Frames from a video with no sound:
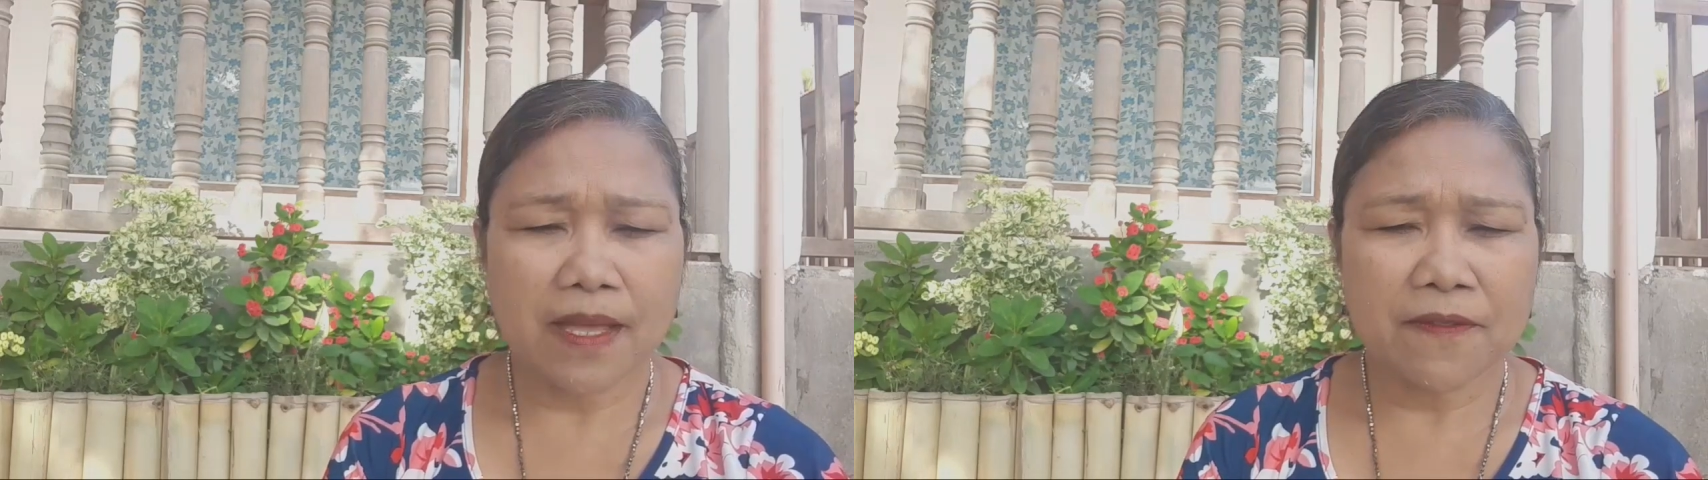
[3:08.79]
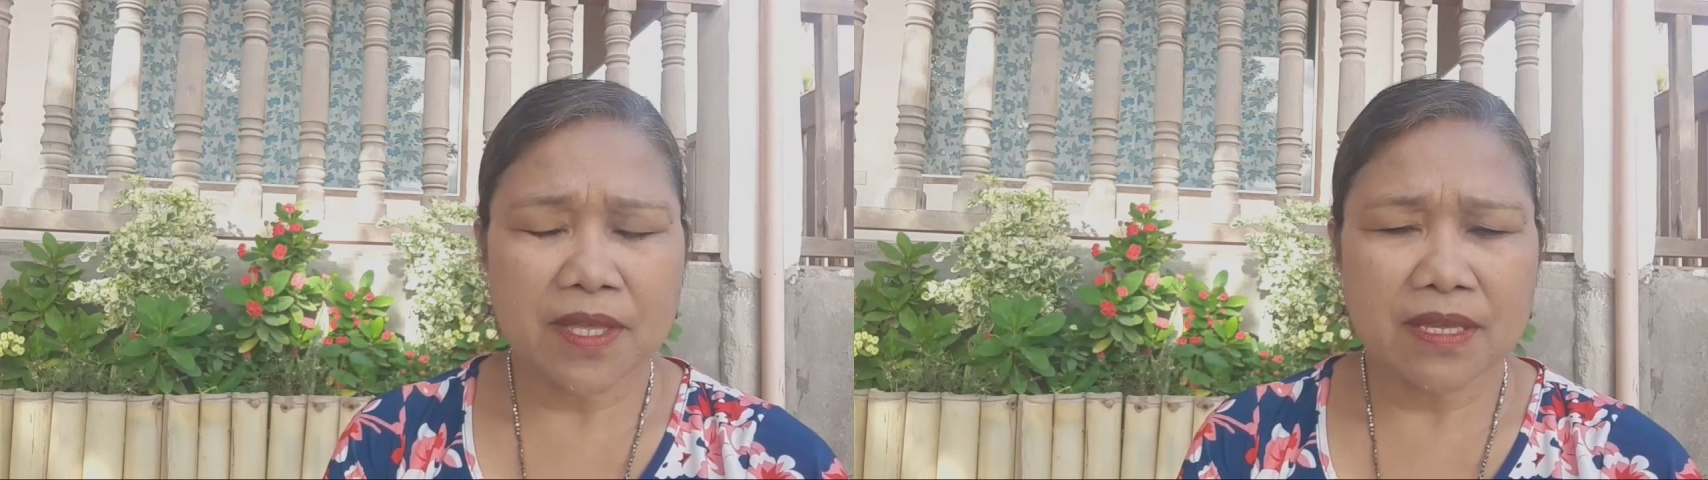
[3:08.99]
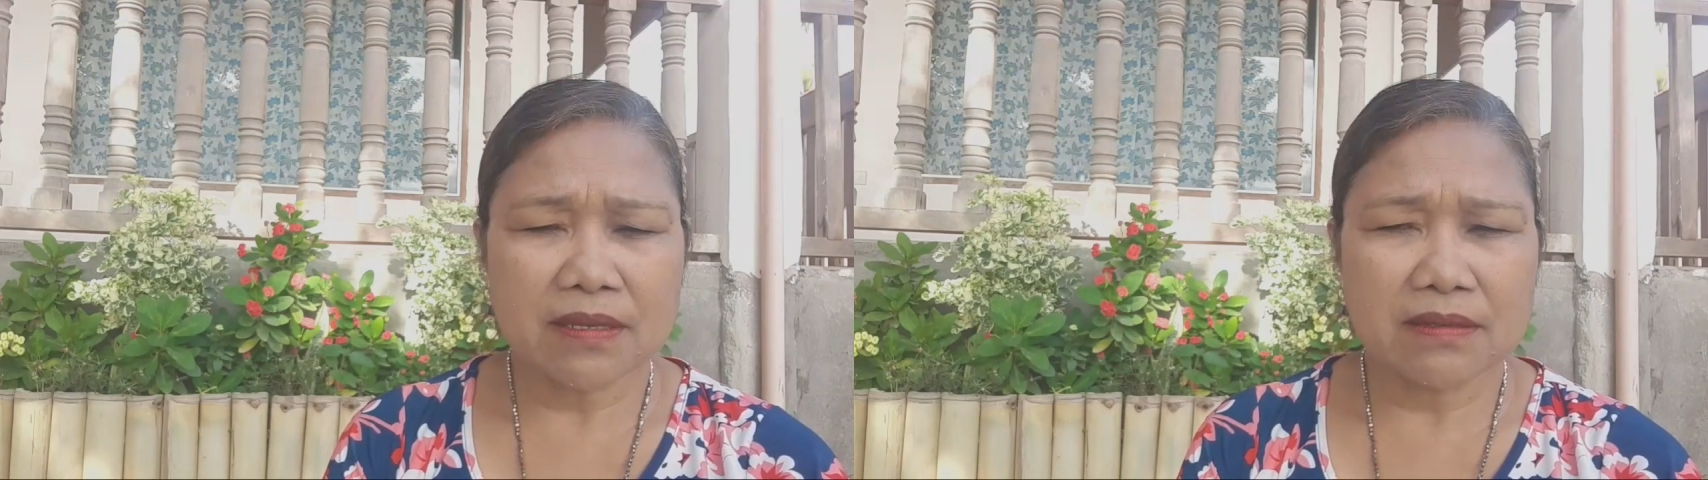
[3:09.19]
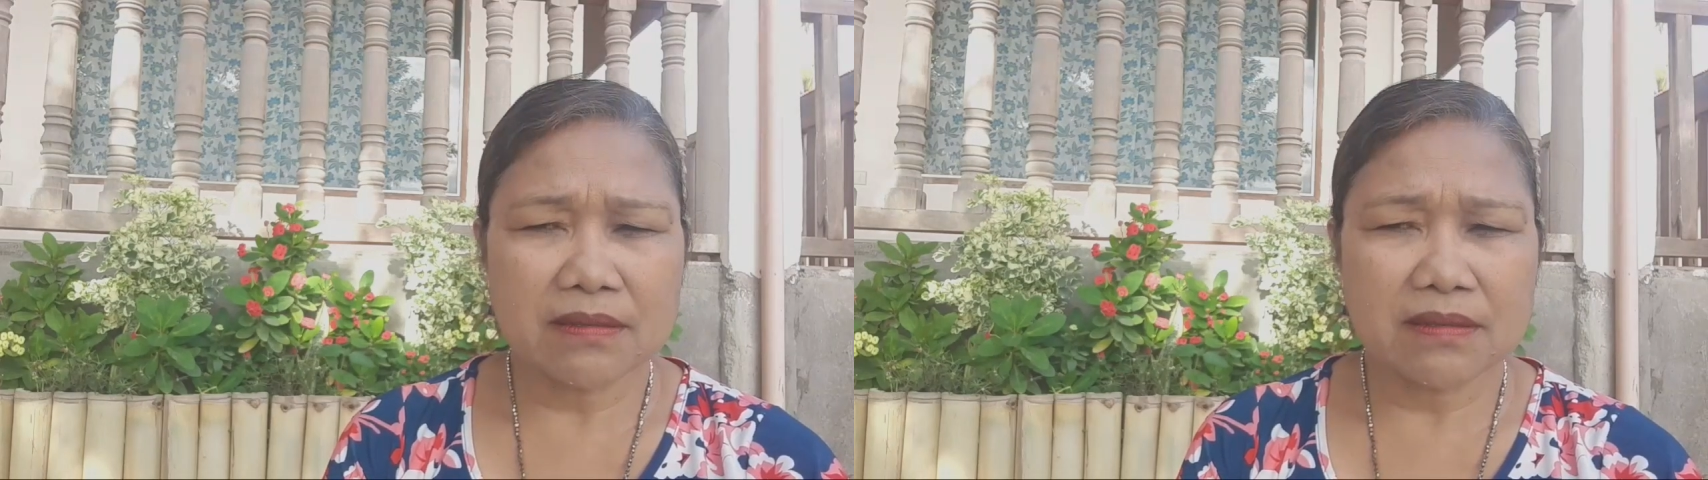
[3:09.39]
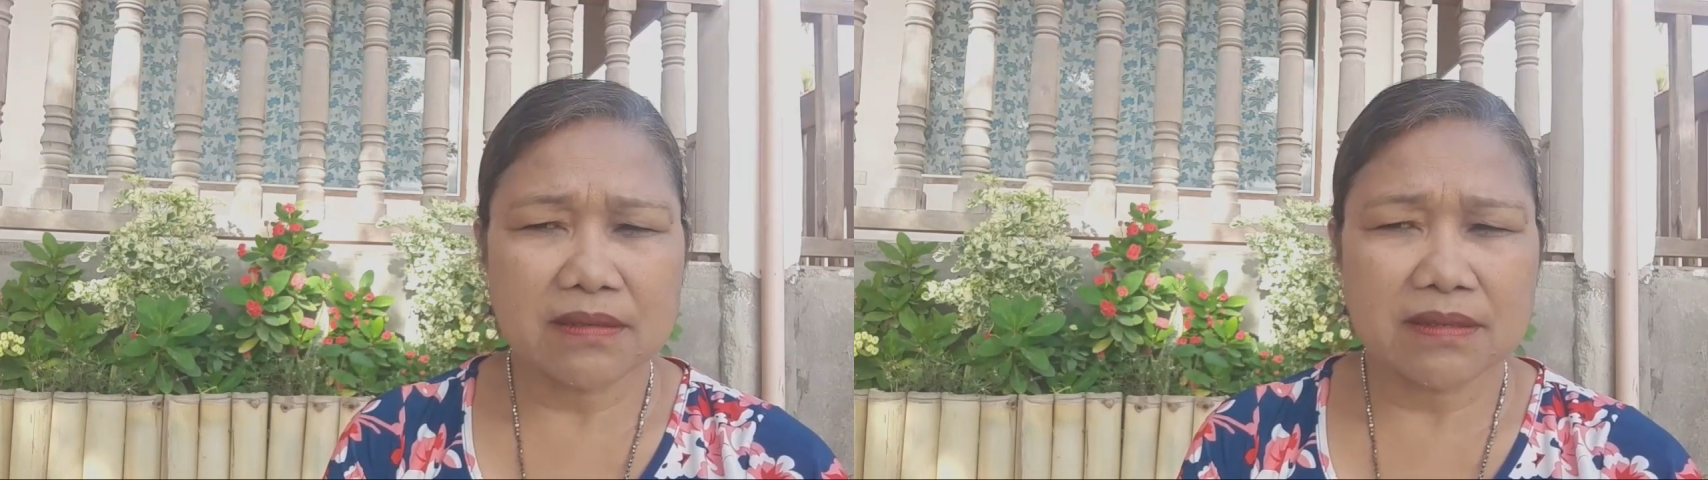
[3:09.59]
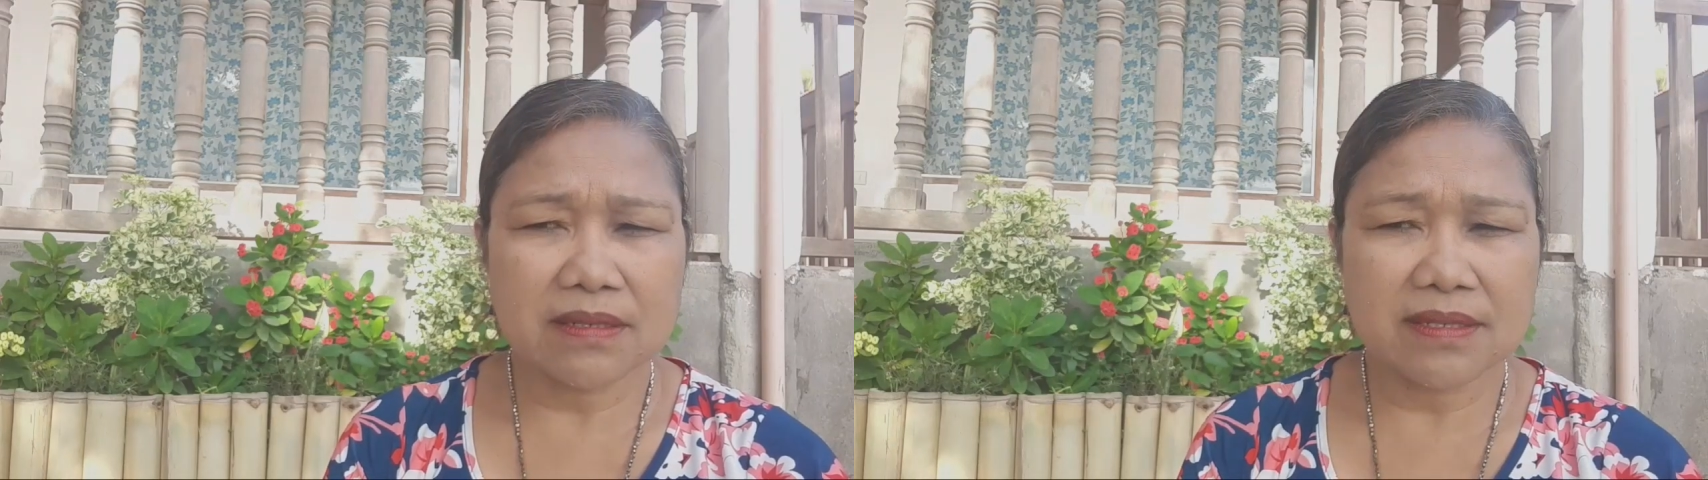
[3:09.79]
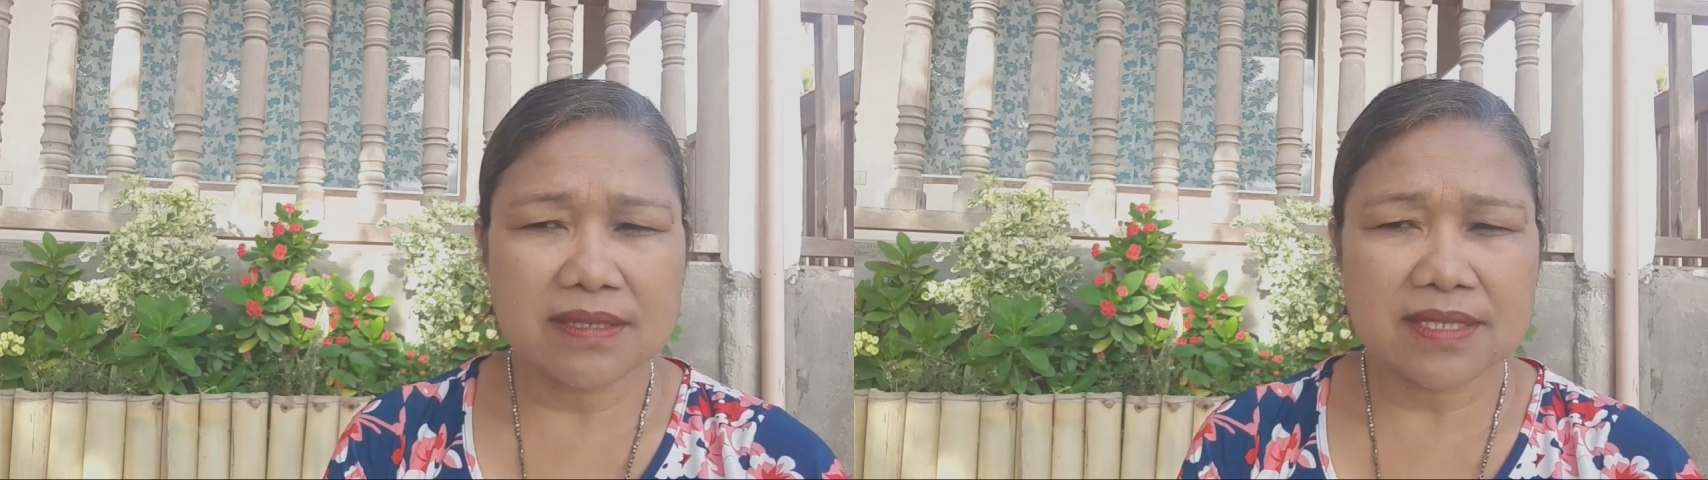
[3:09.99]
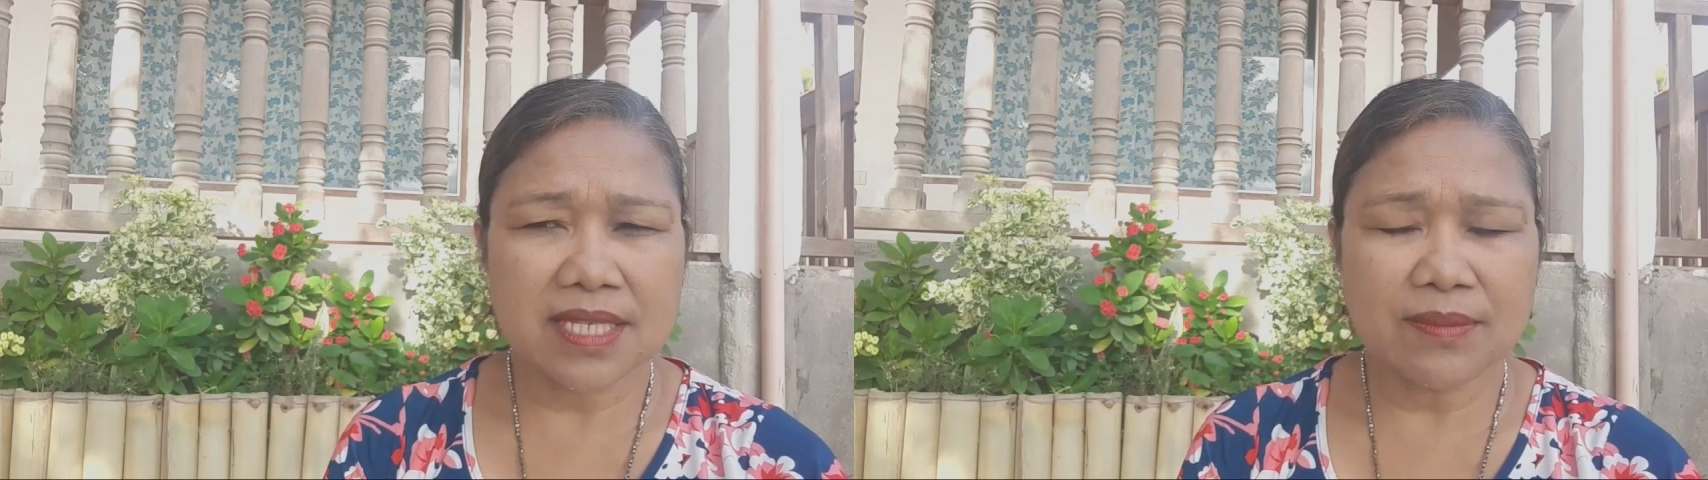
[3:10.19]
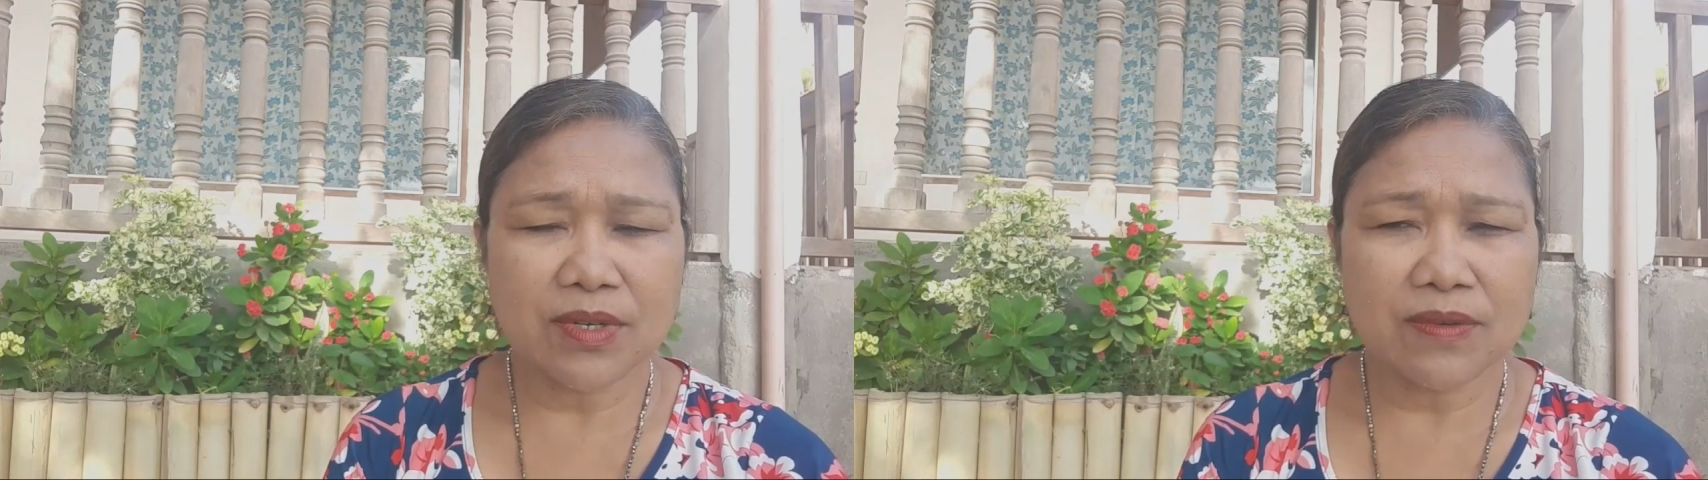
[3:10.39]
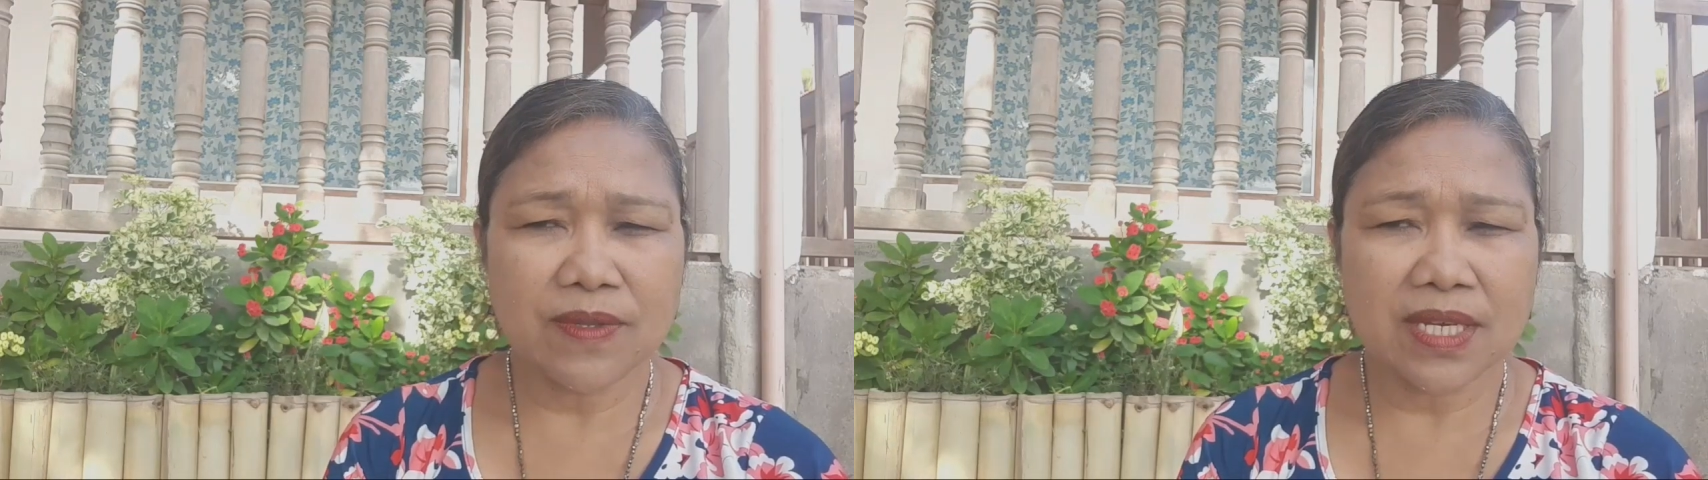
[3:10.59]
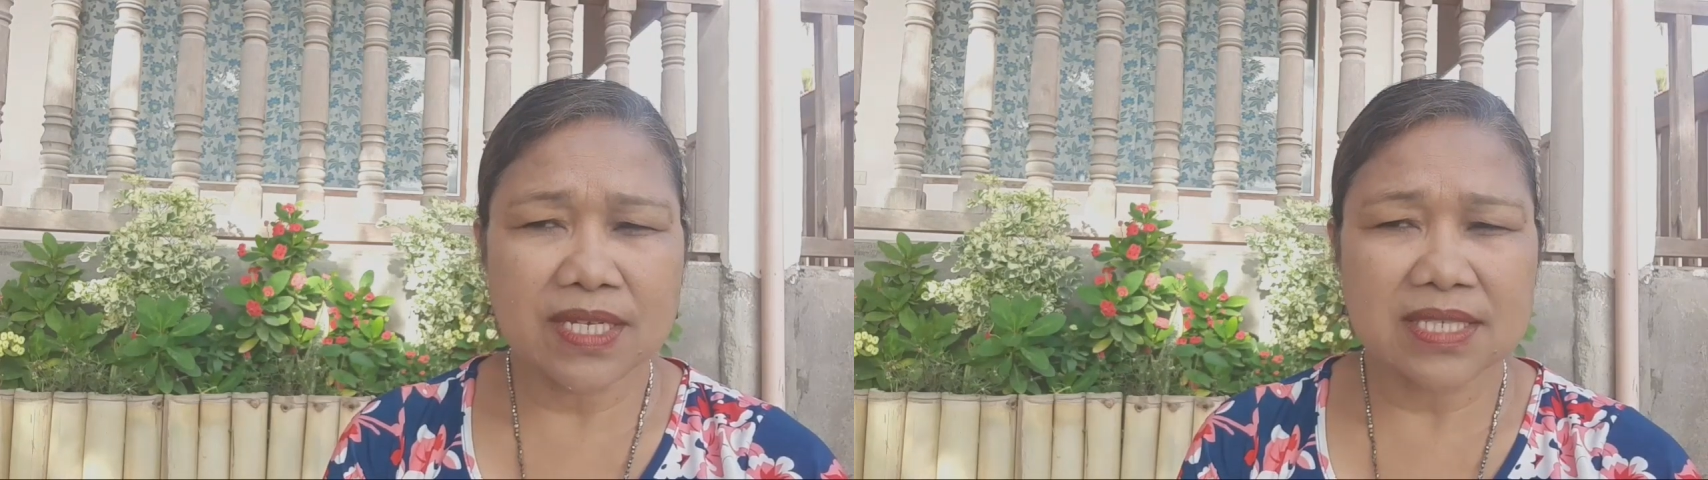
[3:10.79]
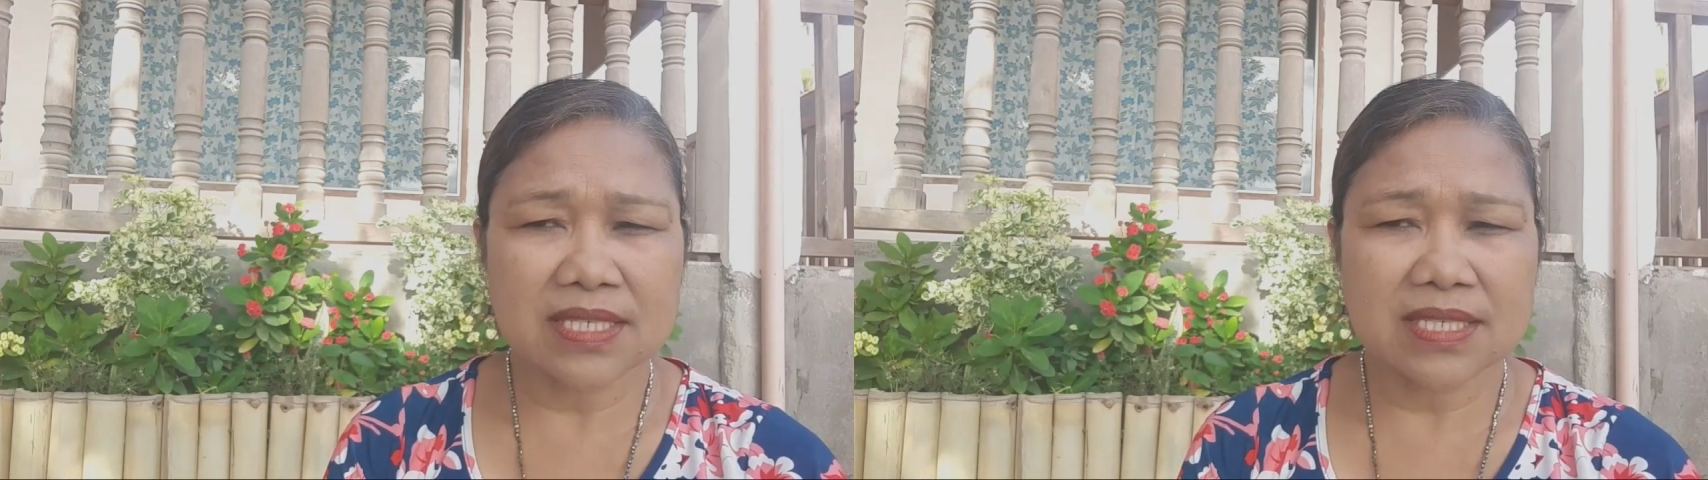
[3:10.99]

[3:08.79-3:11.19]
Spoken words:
I think some of the